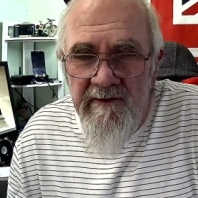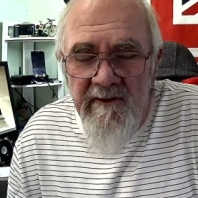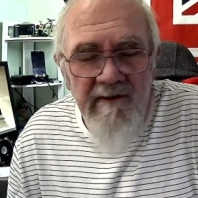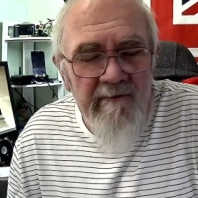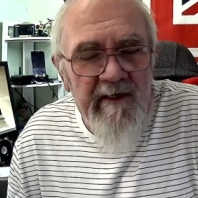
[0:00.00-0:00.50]

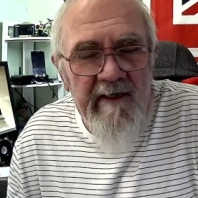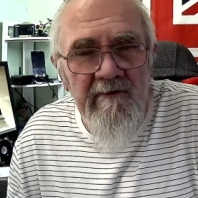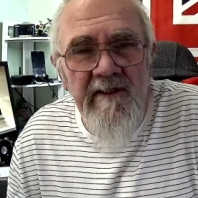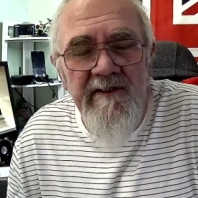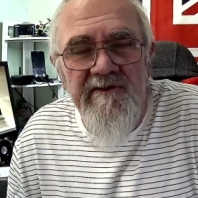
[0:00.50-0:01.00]

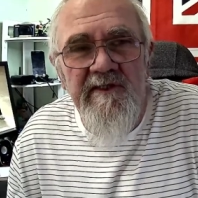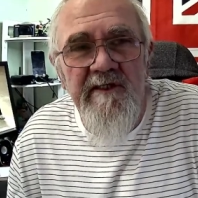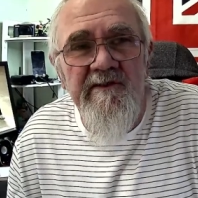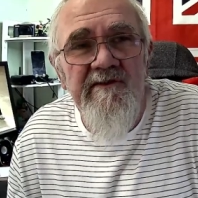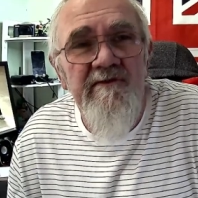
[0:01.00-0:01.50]
apparently
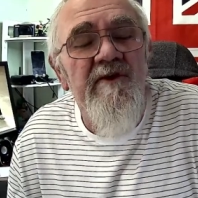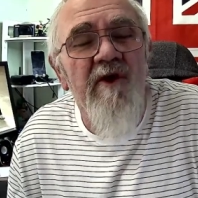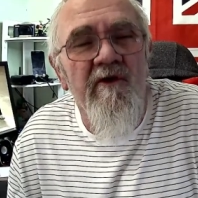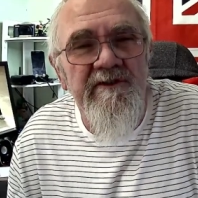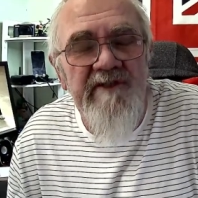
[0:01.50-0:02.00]
since
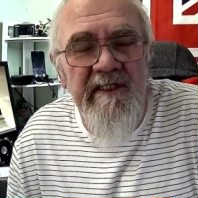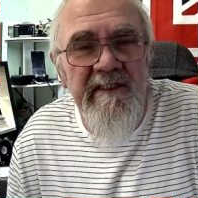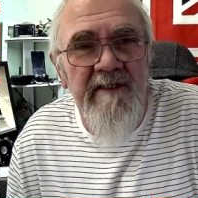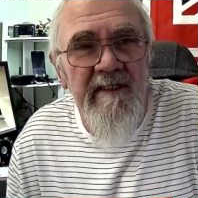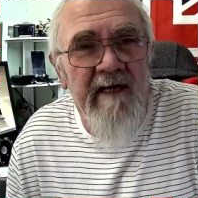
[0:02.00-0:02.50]

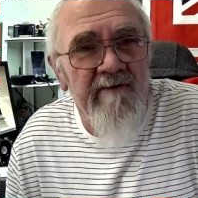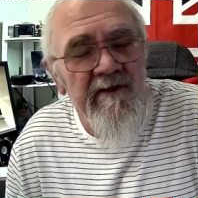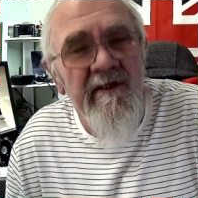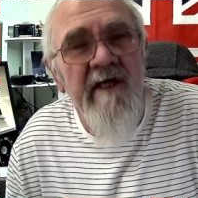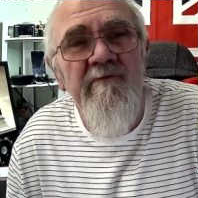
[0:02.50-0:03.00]
1911,
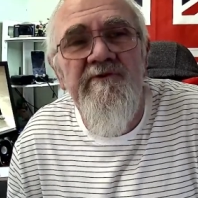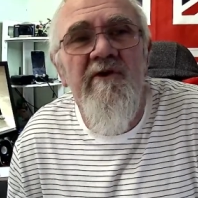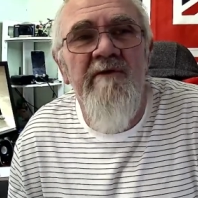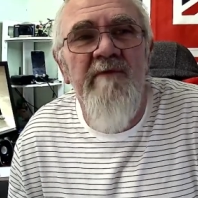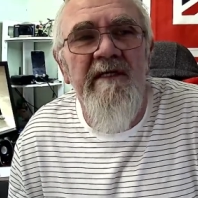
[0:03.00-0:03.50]
and they were
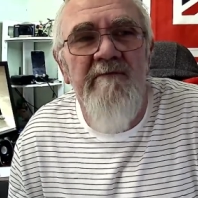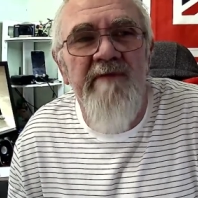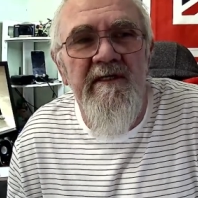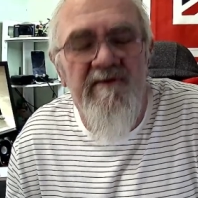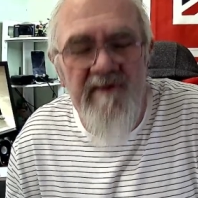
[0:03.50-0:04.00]
trying to make a
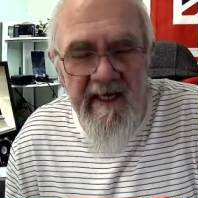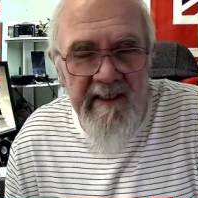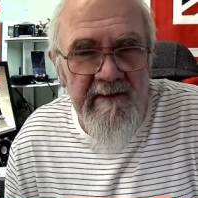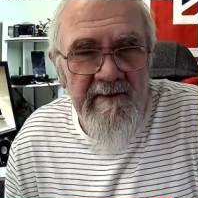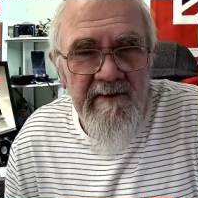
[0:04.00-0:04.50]
big
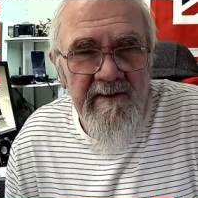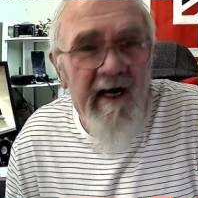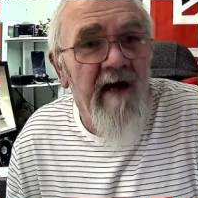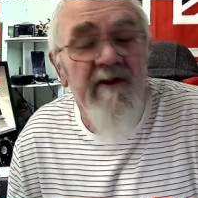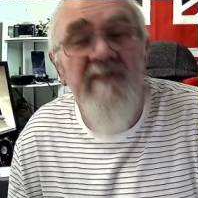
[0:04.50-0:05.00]
thing
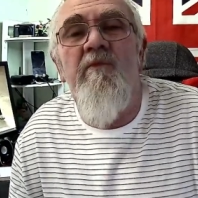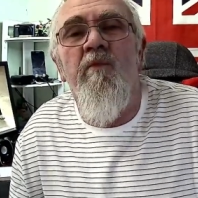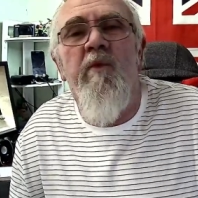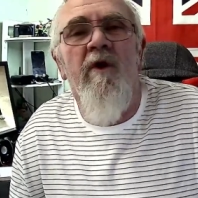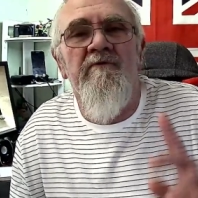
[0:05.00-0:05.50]
out of this
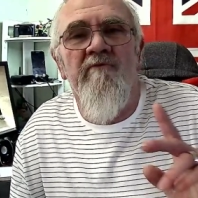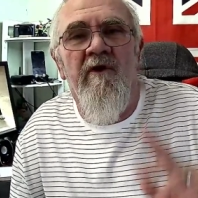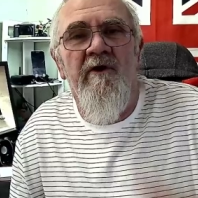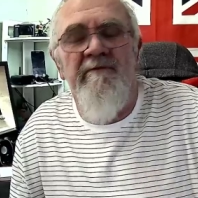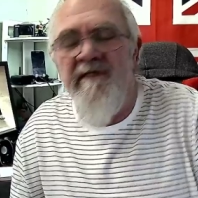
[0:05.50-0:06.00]
one
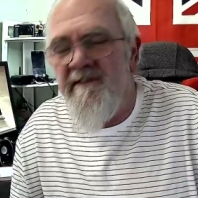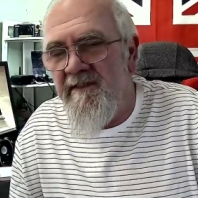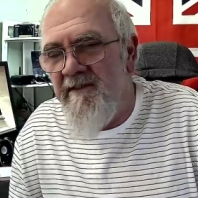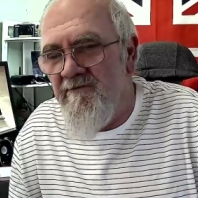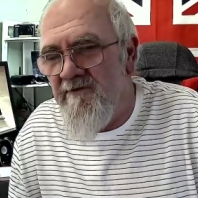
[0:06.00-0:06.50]
rider being
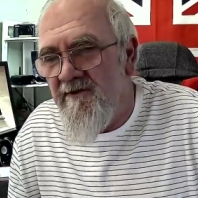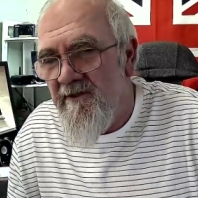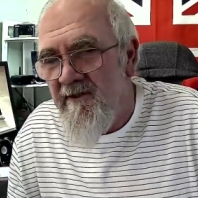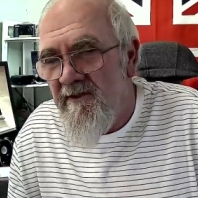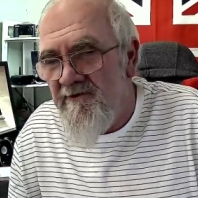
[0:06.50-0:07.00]
killed,
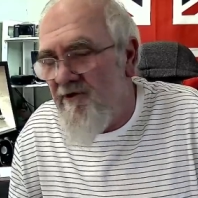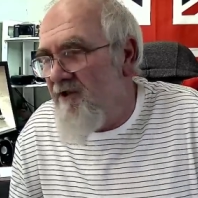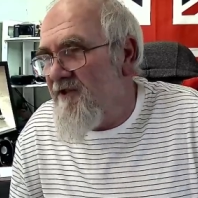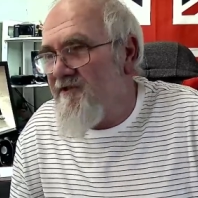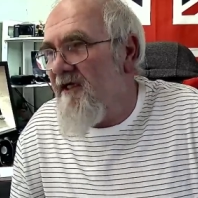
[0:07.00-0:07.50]

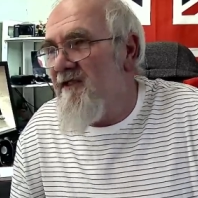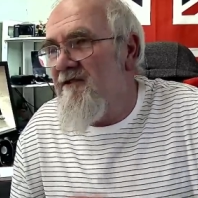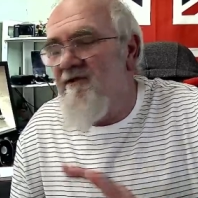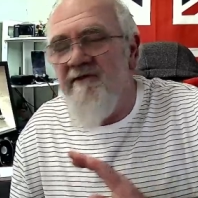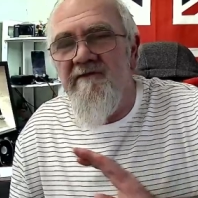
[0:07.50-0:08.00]
trying to say
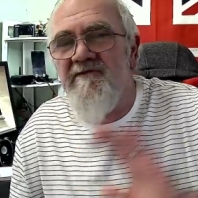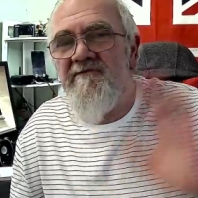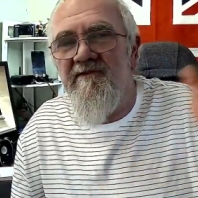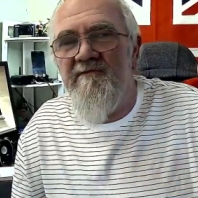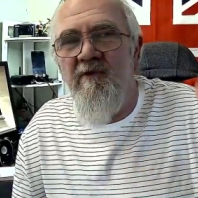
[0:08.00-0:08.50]
that
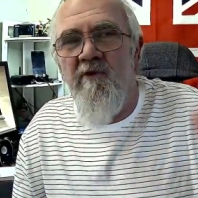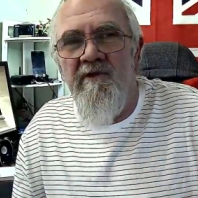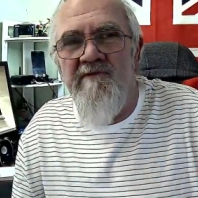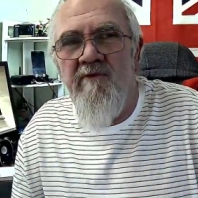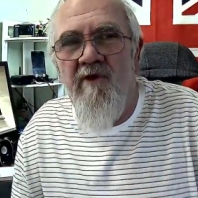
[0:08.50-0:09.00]
the sport
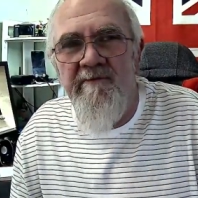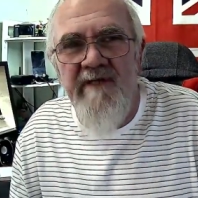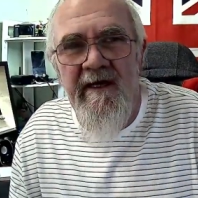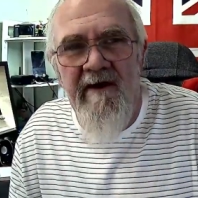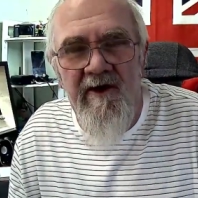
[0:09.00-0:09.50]
has wiped
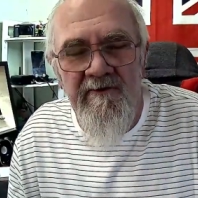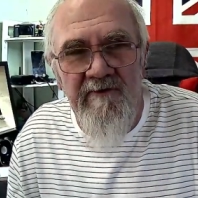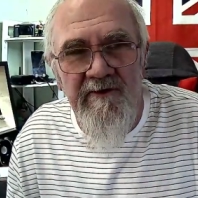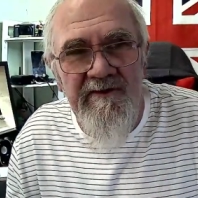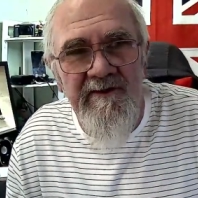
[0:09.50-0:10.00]
out
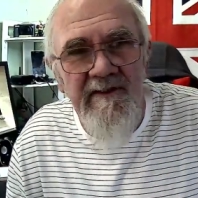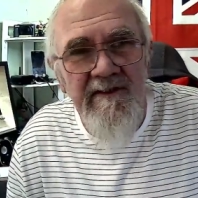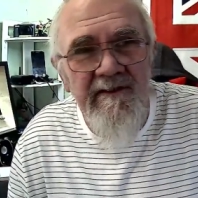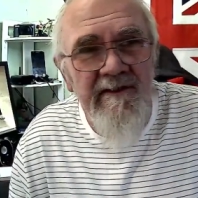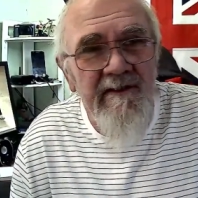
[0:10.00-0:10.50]
hundreds,
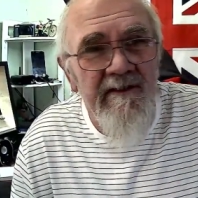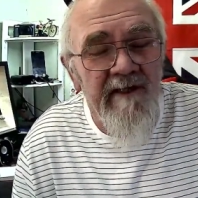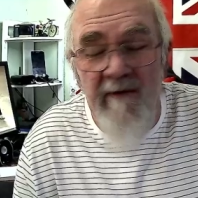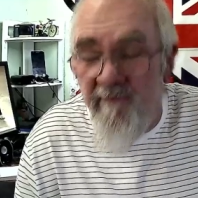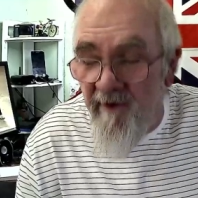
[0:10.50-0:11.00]

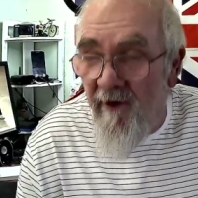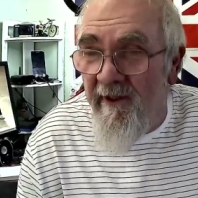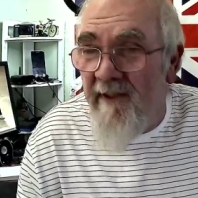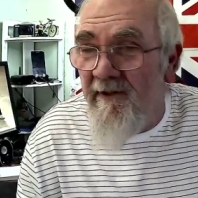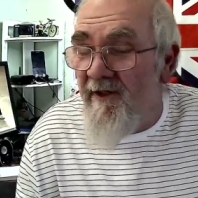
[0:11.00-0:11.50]

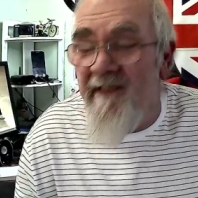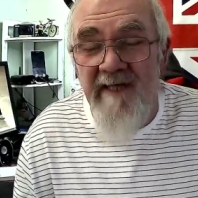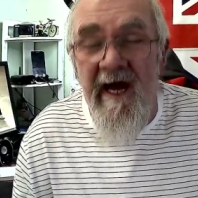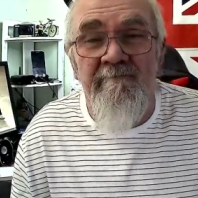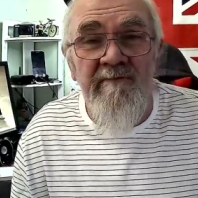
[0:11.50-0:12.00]
implying that it's
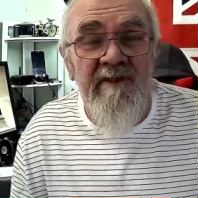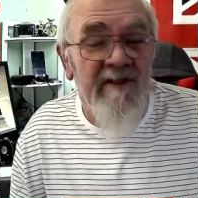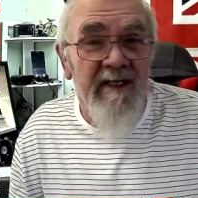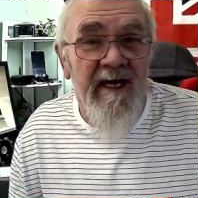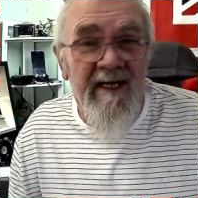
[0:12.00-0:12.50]
happened in
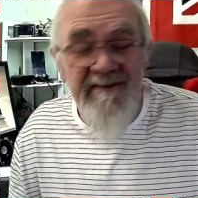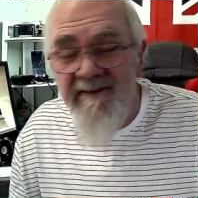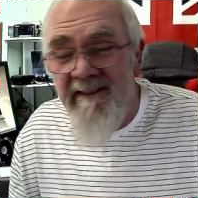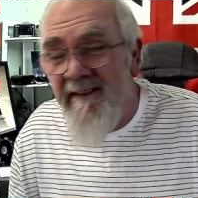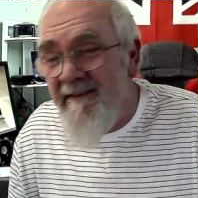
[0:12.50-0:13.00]
the last year.